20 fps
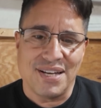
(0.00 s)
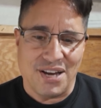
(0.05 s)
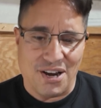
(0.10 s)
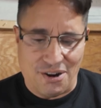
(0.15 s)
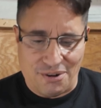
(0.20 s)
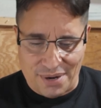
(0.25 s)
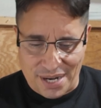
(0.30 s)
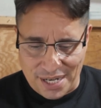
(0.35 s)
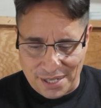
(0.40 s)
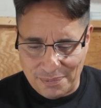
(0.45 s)

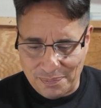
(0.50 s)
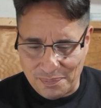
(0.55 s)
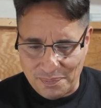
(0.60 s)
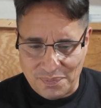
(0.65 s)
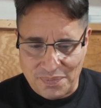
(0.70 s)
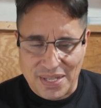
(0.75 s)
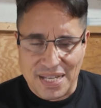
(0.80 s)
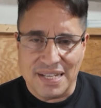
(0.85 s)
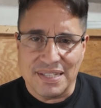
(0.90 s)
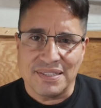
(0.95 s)
All right.
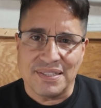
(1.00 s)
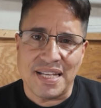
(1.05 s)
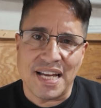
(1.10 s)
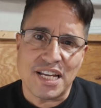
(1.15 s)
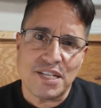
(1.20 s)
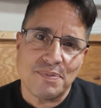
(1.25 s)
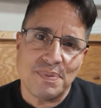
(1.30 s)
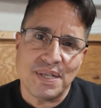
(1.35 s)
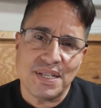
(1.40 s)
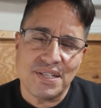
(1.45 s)

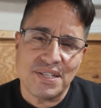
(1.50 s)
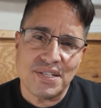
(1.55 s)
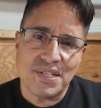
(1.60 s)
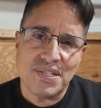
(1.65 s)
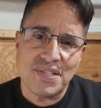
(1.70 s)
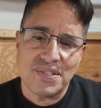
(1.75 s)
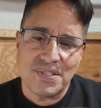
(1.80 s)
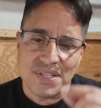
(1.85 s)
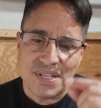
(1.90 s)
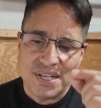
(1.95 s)
That's
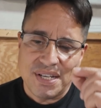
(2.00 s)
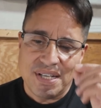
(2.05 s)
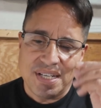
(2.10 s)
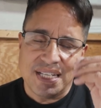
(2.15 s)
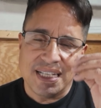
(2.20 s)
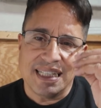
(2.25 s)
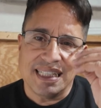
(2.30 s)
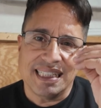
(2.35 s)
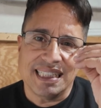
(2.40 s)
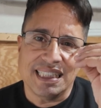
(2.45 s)
because
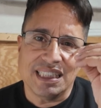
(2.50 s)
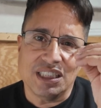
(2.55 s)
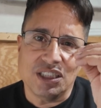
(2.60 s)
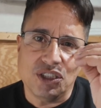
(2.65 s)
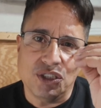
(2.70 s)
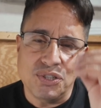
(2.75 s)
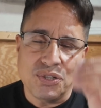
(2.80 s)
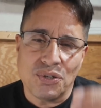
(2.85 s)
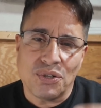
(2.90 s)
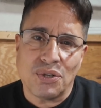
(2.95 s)

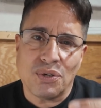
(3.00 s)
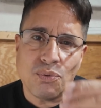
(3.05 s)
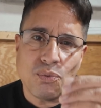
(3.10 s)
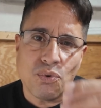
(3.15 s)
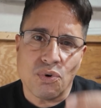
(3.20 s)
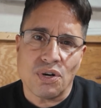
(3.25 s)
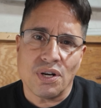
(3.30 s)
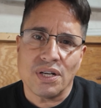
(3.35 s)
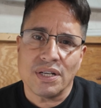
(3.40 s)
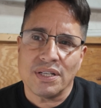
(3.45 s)
your
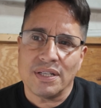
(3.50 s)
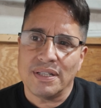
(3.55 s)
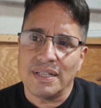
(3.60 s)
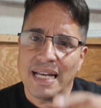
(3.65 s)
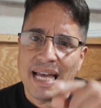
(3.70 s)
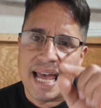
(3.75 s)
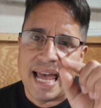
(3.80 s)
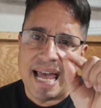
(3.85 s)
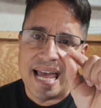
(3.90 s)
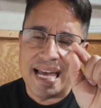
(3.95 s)
work
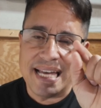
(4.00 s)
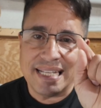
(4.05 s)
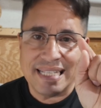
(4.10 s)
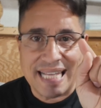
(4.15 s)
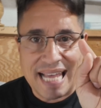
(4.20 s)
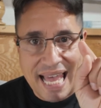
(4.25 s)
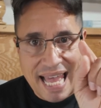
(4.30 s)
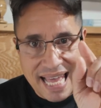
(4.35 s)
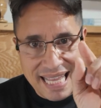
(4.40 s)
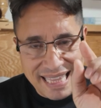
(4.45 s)

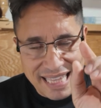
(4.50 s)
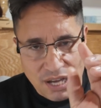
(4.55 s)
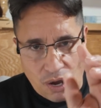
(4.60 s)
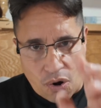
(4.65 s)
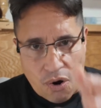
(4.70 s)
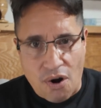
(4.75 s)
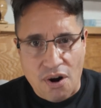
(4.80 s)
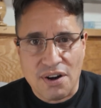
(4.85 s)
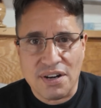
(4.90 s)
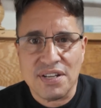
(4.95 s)
and the
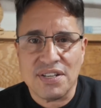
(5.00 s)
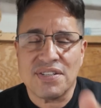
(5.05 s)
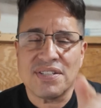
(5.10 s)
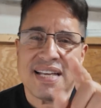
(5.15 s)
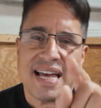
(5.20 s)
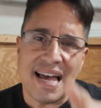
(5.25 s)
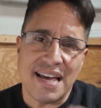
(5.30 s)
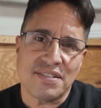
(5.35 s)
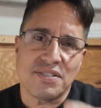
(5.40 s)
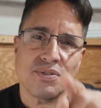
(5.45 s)
artist
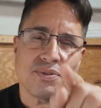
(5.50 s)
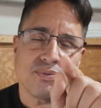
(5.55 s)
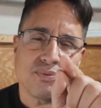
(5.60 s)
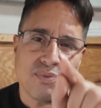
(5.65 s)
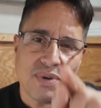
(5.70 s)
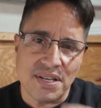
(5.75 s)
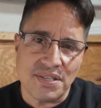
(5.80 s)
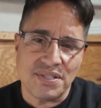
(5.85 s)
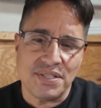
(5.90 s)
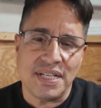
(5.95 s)
has to
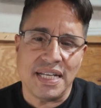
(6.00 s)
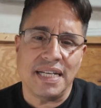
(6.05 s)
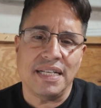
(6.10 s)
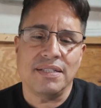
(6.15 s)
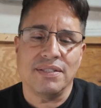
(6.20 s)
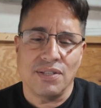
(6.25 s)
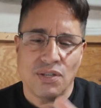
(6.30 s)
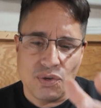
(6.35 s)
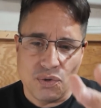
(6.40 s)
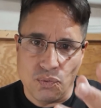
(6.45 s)

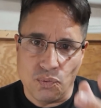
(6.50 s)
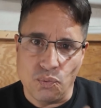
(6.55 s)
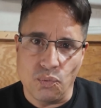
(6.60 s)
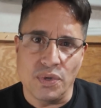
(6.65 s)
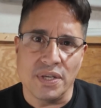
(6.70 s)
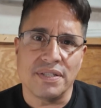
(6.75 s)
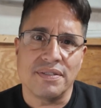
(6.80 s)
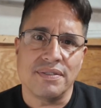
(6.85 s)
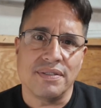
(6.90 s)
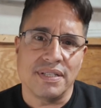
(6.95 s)
resonate
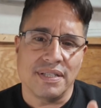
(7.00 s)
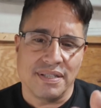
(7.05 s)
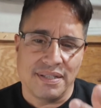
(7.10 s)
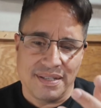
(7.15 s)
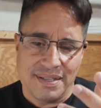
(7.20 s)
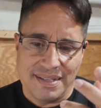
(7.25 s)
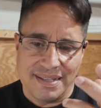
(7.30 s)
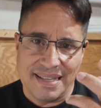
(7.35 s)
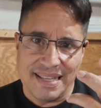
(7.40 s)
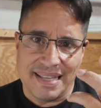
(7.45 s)
with
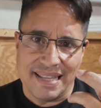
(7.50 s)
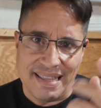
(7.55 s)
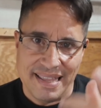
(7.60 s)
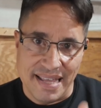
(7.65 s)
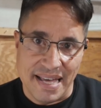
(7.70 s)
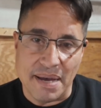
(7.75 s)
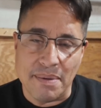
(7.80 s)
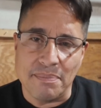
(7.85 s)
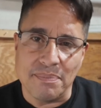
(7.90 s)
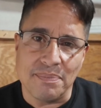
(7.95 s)

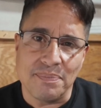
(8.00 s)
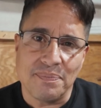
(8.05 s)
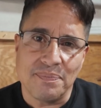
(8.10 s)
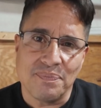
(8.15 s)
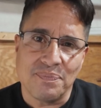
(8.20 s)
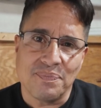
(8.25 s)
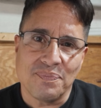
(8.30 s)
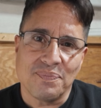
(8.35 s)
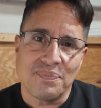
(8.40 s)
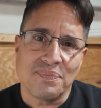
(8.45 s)
them.
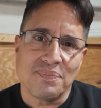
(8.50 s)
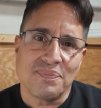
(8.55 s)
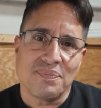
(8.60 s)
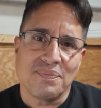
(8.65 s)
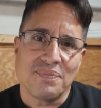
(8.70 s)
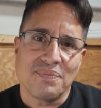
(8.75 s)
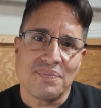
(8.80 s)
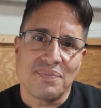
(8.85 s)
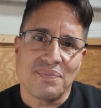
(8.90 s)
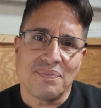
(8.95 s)

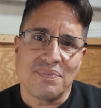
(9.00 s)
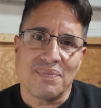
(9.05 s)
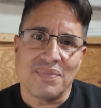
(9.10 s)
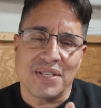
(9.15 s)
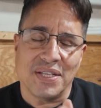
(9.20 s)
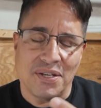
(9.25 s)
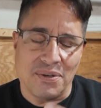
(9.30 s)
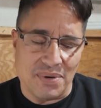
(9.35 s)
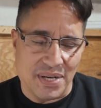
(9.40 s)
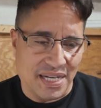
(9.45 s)

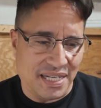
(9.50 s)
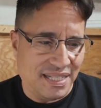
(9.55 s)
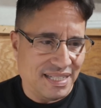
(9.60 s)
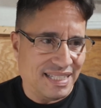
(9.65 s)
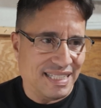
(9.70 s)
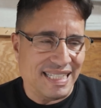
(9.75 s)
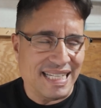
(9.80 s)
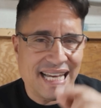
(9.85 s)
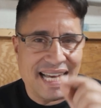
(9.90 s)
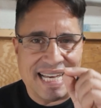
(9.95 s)
All right.
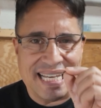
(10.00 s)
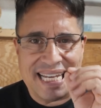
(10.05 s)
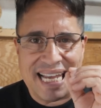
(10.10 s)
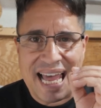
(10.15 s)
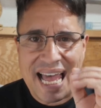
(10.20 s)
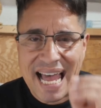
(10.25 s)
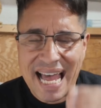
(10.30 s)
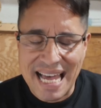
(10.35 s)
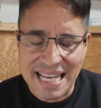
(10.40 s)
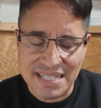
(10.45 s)
Yeah, there
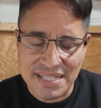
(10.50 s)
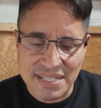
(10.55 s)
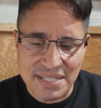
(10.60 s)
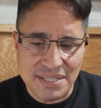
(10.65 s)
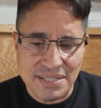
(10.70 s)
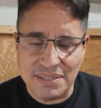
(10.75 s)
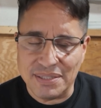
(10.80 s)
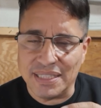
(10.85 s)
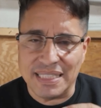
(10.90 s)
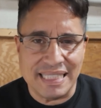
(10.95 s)
has
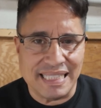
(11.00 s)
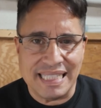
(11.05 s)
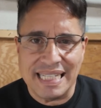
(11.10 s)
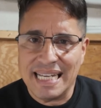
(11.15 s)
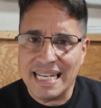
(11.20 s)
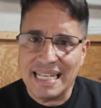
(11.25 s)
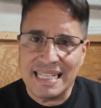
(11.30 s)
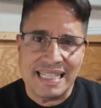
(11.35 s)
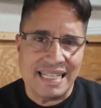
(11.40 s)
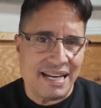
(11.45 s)
to
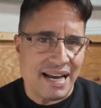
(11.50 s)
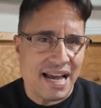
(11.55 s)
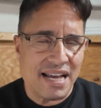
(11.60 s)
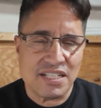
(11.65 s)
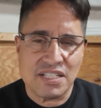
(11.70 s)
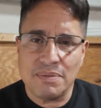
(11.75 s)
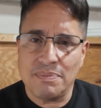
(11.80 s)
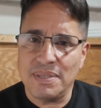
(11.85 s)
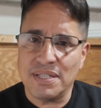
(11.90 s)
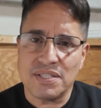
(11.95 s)

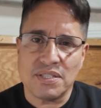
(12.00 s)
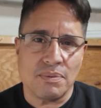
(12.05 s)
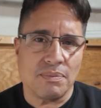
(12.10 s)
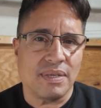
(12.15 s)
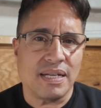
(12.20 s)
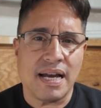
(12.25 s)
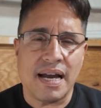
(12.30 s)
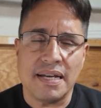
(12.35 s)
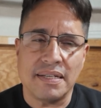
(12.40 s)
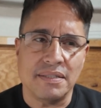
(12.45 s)
be some
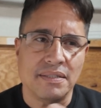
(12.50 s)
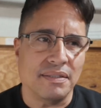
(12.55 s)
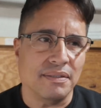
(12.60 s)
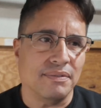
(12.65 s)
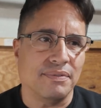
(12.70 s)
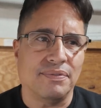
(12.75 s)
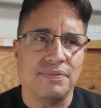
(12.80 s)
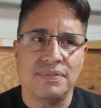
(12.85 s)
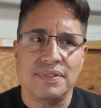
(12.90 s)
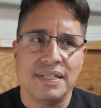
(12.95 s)
kind
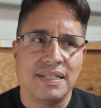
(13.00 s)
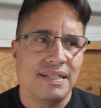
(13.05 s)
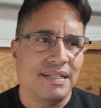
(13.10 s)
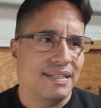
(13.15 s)
of,